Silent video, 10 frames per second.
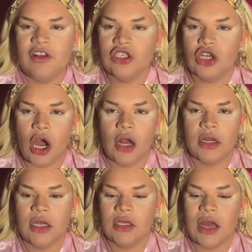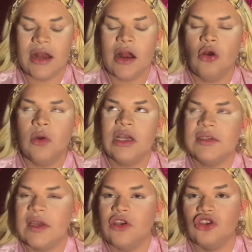gotten, and I don't want to
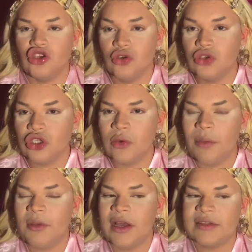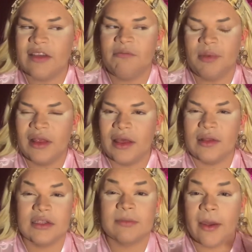say used to it because I've been like
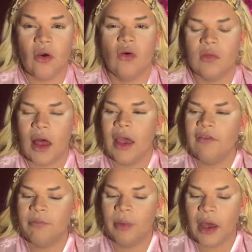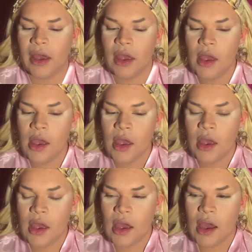this my whole life, but
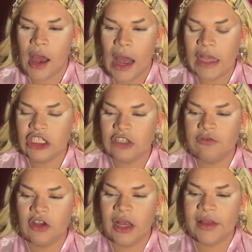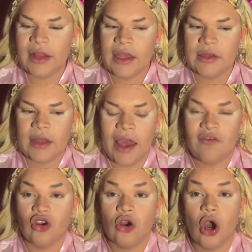I just feel like they
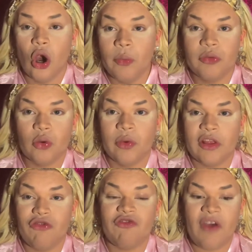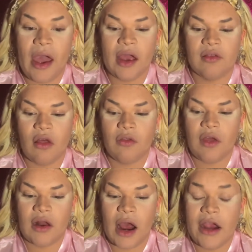haven't coped with the fact
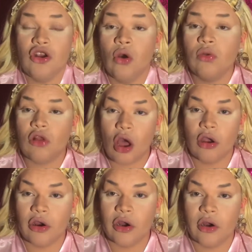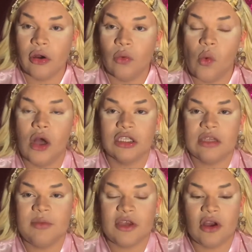that I no longer want to
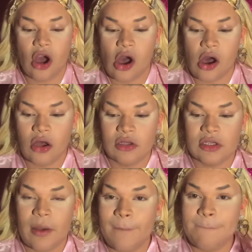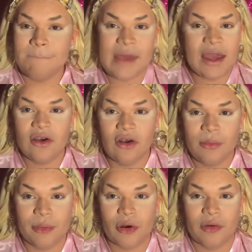be called male
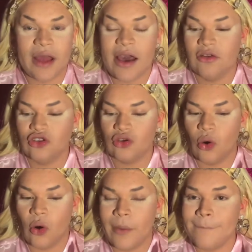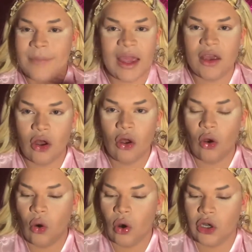pronouns or male
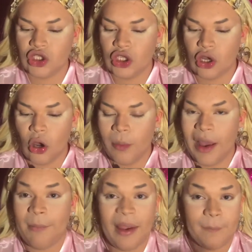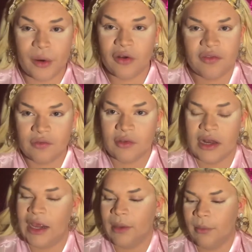or to go by my birth
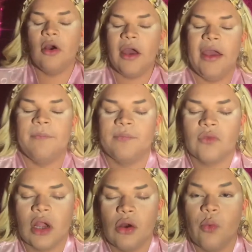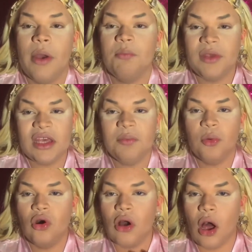name. Okay, when
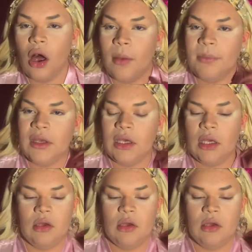people call me